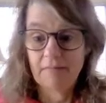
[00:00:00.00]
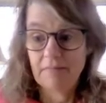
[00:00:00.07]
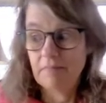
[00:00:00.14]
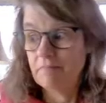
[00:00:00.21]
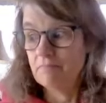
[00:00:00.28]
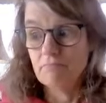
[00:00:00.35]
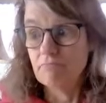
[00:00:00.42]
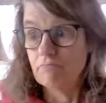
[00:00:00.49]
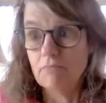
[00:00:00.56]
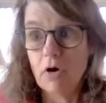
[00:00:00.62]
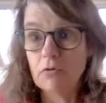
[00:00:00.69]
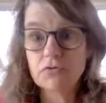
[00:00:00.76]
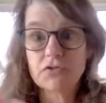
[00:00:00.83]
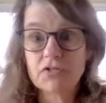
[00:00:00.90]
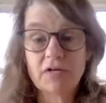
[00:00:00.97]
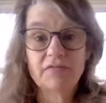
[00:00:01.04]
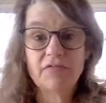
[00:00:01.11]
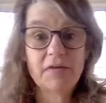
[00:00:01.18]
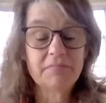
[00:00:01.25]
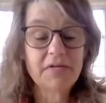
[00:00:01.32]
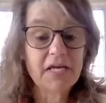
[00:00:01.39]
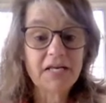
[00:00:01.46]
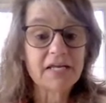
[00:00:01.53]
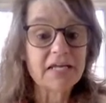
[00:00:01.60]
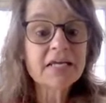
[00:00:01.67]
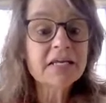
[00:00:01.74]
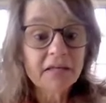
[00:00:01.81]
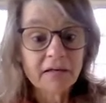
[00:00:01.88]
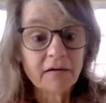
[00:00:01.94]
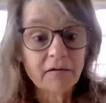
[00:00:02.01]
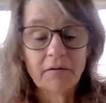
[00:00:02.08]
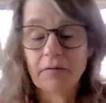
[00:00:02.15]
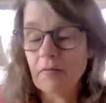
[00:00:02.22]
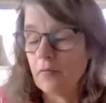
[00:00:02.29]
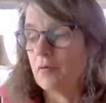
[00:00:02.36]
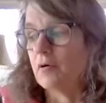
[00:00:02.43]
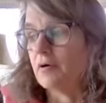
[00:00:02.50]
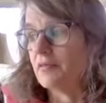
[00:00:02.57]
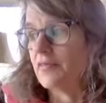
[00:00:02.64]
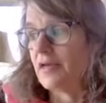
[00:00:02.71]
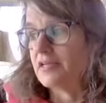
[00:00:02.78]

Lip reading: Most of them get eaten or